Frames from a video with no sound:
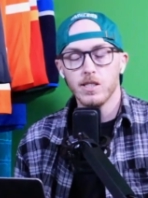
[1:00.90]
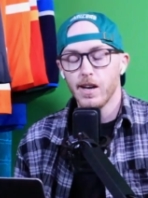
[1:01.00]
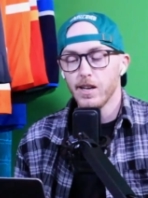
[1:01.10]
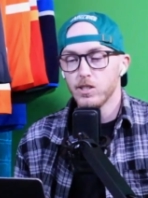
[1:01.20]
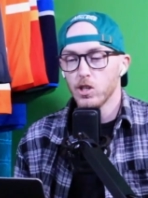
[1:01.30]

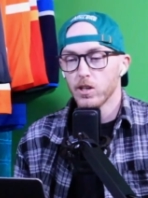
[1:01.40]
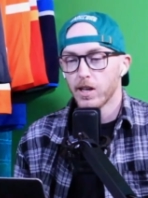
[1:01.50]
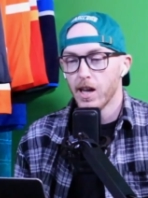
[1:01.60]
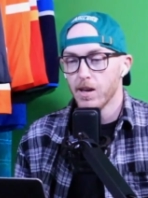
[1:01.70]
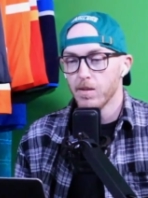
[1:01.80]
NHL
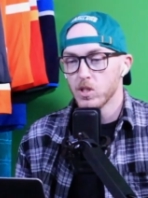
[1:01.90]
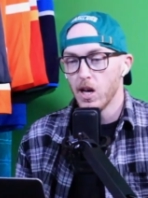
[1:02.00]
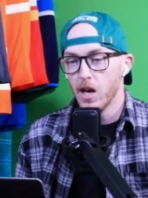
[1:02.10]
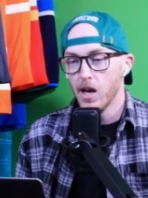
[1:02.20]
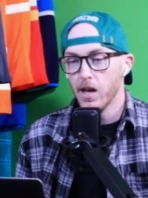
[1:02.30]
games
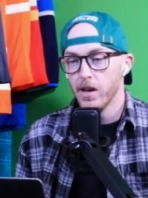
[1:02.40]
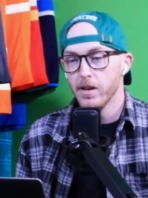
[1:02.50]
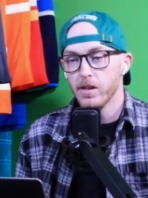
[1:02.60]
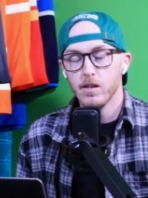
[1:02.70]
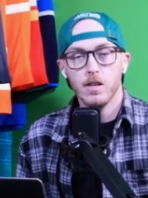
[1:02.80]

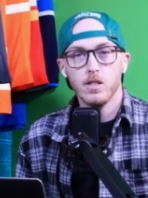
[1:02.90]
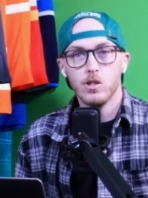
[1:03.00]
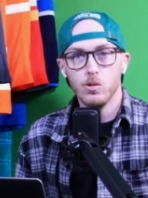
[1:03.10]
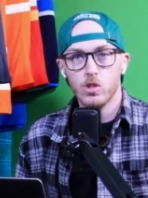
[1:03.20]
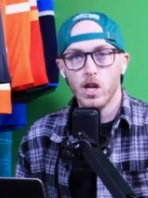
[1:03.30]
on
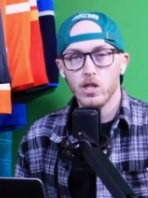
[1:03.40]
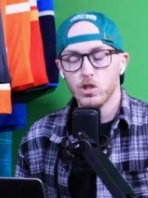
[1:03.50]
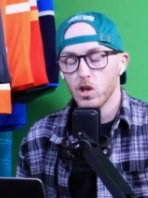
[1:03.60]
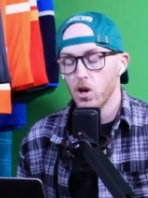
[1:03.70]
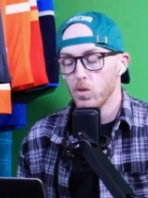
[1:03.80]
Tuesday's
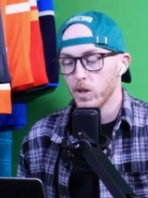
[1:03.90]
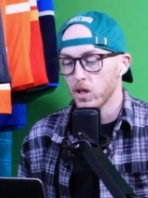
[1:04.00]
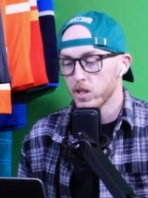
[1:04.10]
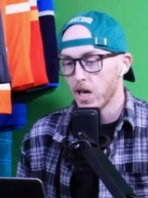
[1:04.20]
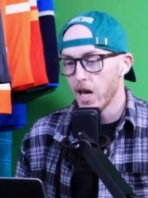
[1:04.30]
show. We
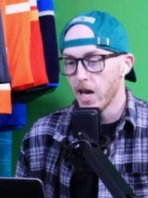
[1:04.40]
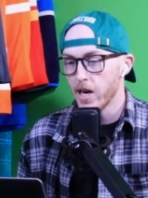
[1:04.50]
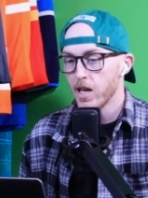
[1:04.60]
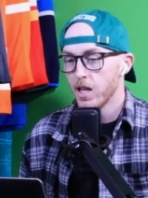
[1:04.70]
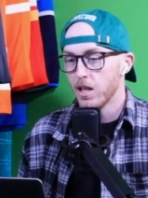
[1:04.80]
looked
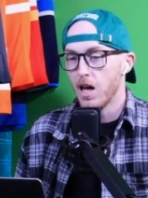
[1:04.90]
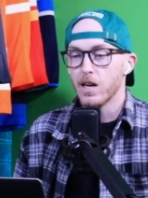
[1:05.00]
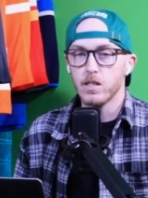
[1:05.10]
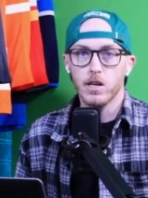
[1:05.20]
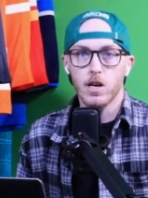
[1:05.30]
ahead,
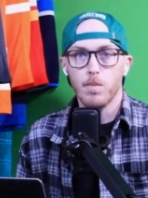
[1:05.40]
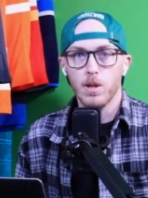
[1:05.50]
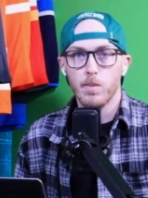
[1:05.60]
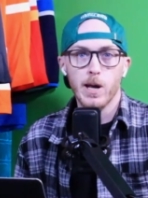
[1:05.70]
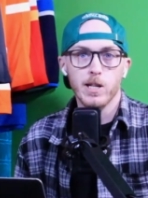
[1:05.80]
locked in a couple
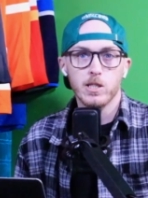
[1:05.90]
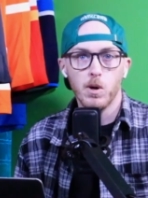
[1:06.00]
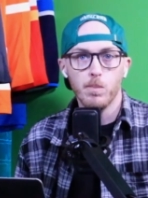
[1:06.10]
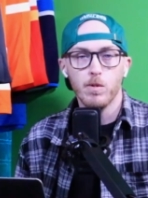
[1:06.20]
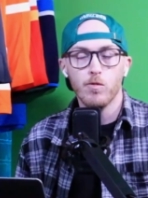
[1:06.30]
of bets.
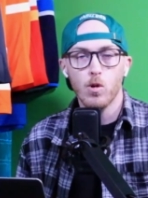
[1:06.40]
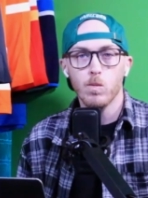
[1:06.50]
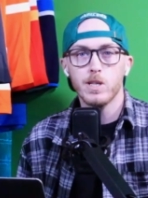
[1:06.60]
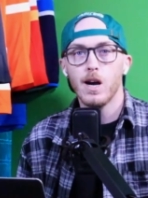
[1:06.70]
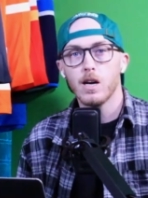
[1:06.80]
But before
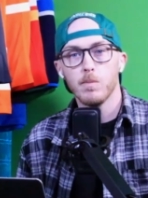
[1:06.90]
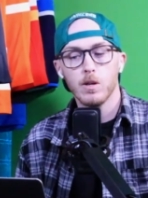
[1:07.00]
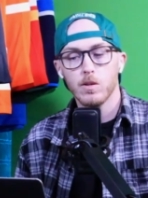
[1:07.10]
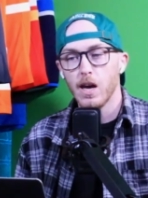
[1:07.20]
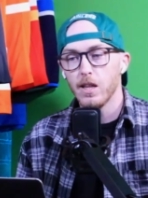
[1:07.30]
we talk
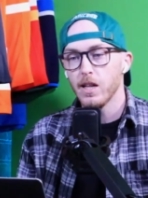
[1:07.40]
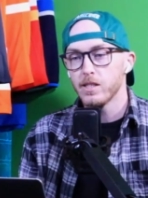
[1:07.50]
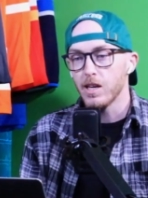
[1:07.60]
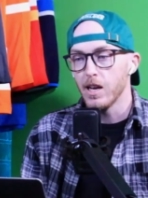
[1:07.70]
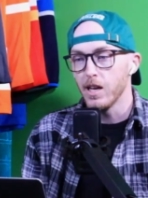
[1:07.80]
about that, let's
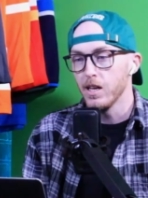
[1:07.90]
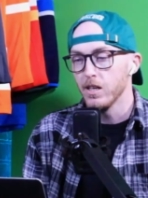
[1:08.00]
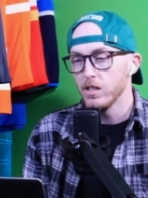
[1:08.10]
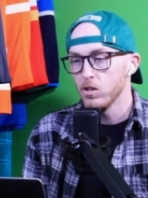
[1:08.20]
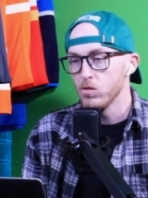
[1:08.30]
get
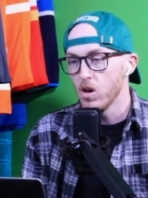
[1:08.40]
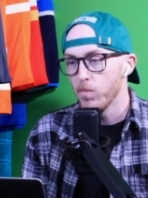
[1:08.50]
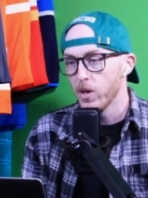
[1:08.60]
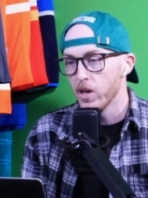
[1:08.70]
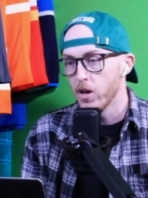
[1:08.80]
into a
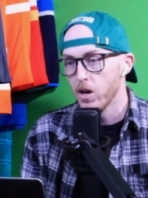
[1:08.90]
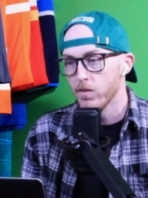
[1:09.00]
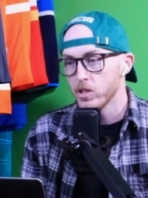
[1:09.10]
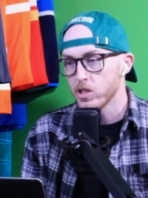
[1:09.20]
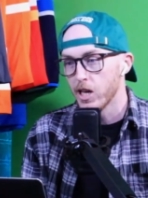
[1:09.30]
bit of
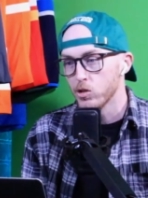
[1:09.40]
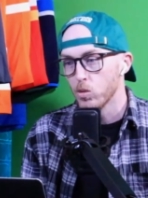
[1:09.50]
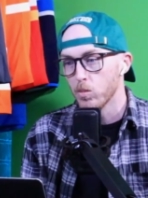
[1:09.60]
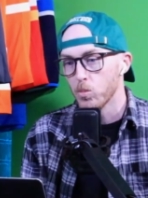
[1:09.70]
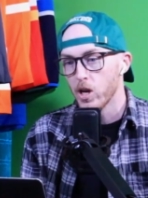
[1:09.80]
a
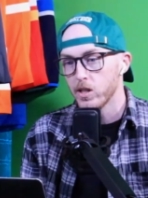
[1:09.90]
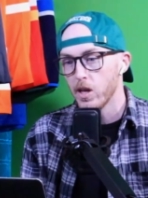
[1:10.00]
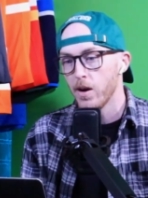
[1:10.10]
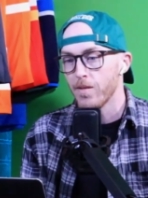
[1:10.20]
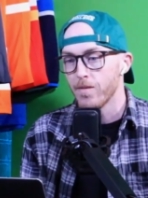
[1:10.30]
schedule
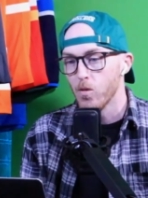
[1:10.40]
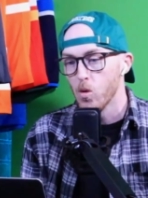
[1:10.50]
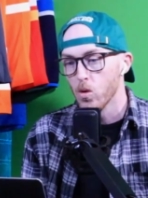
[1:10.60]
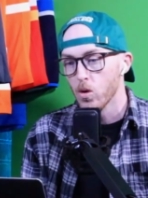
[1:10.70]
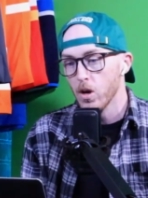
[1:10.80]
breakdown
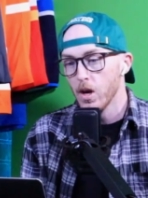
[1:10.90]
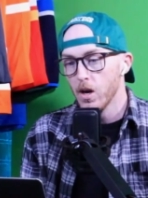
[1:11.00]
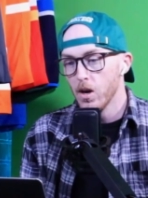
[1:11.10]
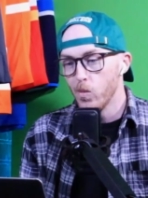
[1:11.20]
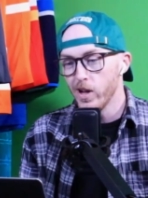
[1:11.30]
for
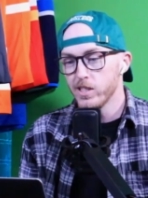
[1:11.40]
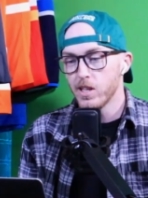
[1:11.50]
Wednesday,